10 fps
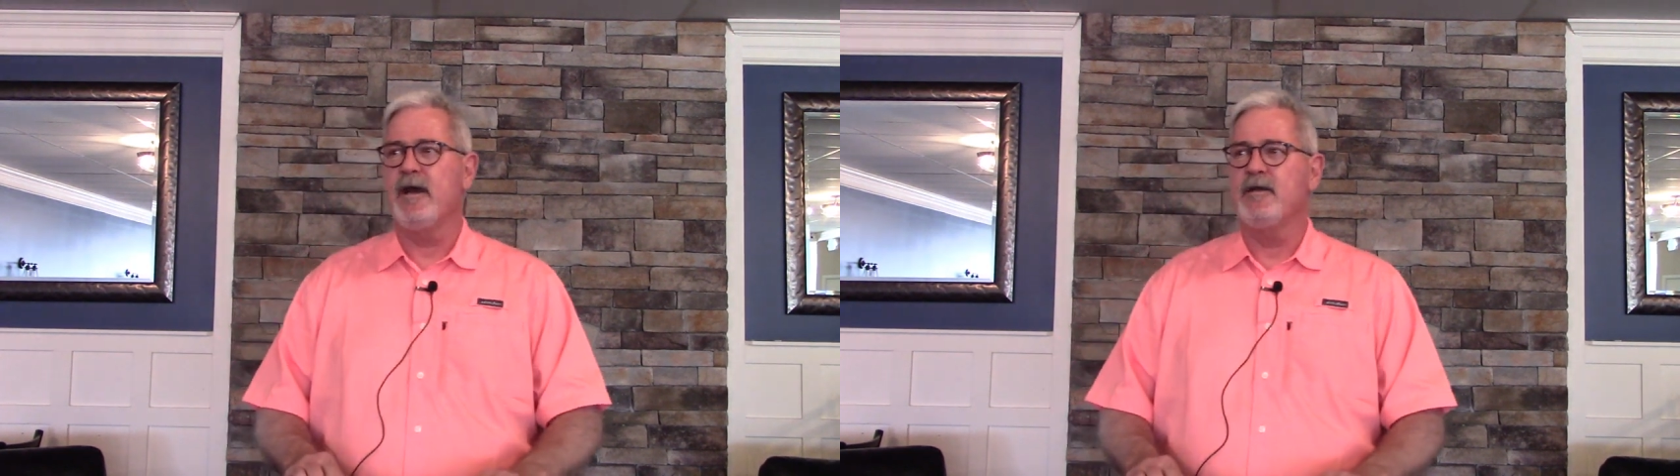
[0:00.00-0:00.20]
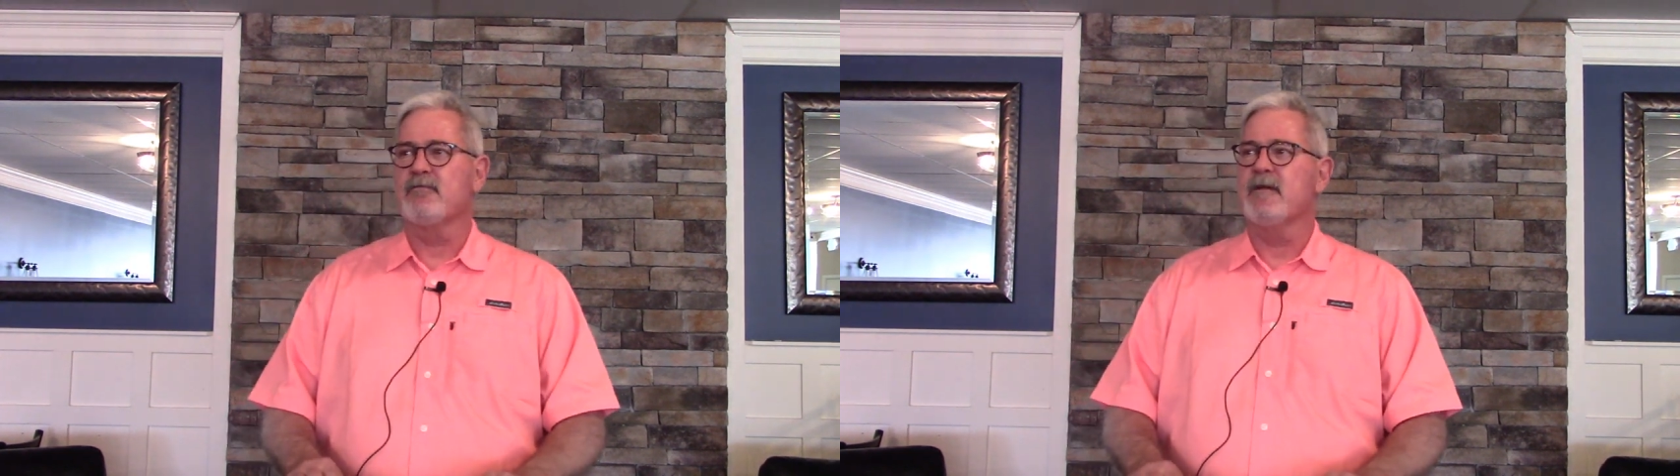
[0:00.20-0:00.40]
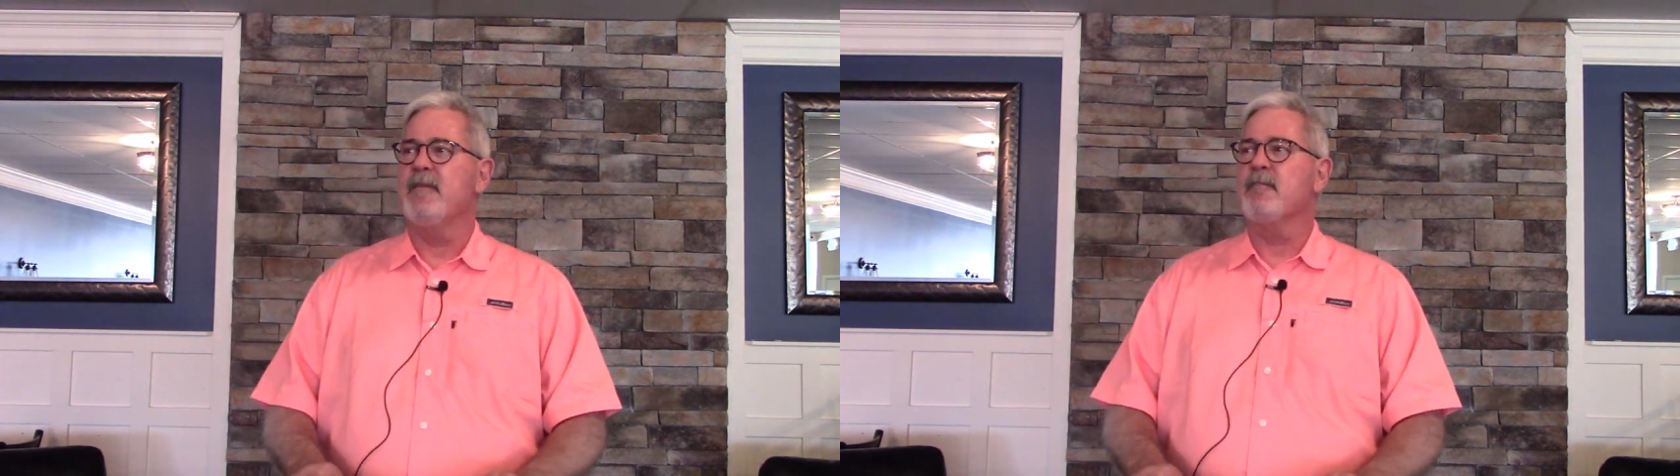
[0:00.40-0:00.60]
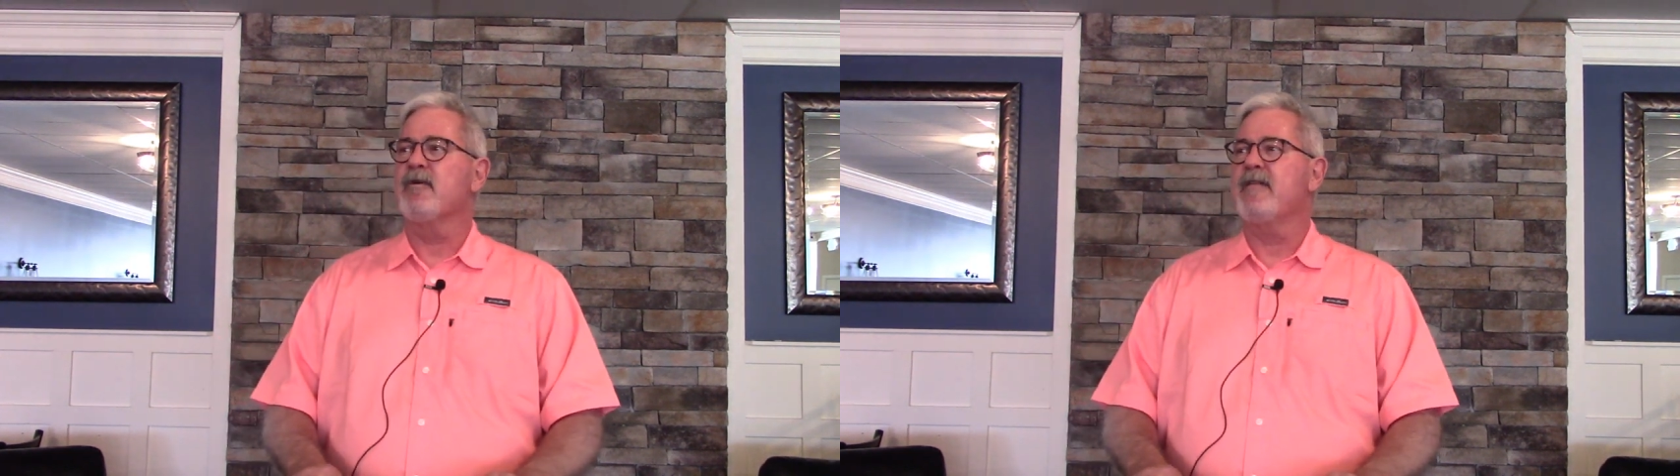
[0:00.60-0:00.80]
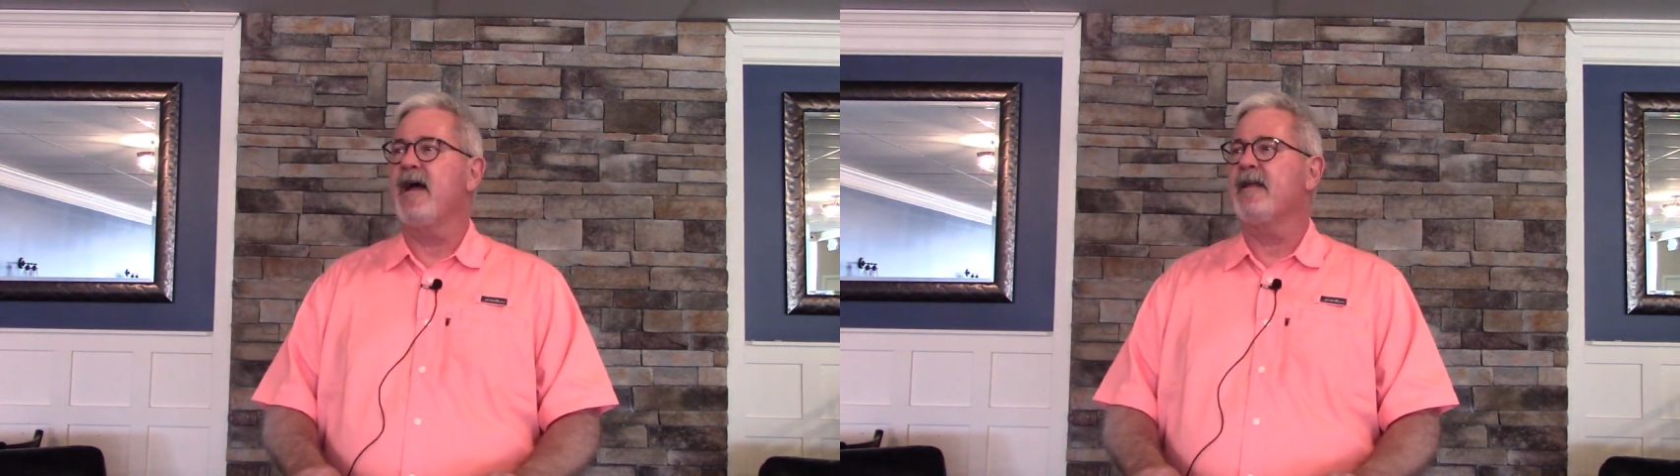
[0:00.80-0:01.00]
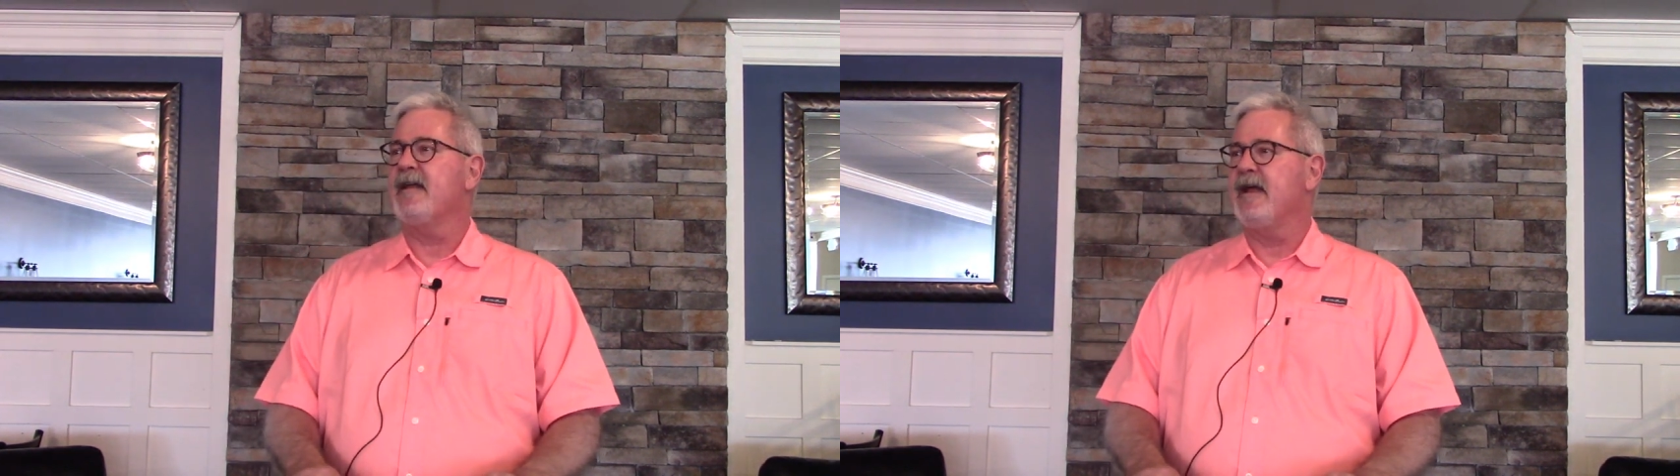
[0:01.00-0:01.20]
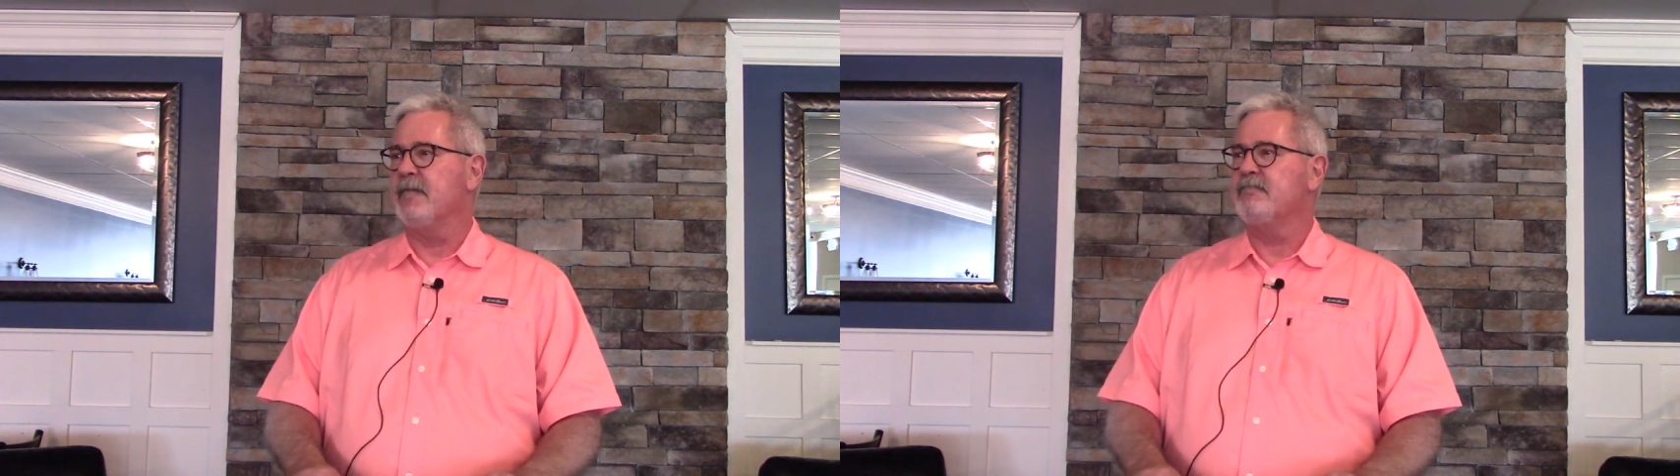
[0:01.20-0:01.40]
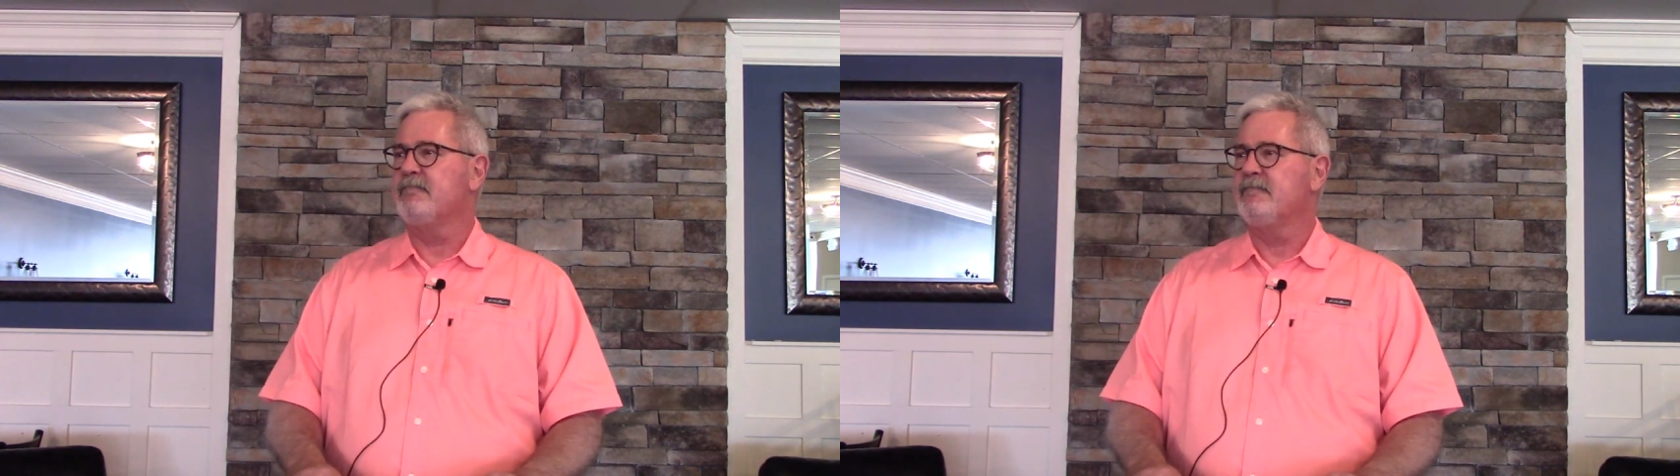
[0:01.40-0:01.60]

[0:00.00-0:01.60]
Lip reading: you remember that name.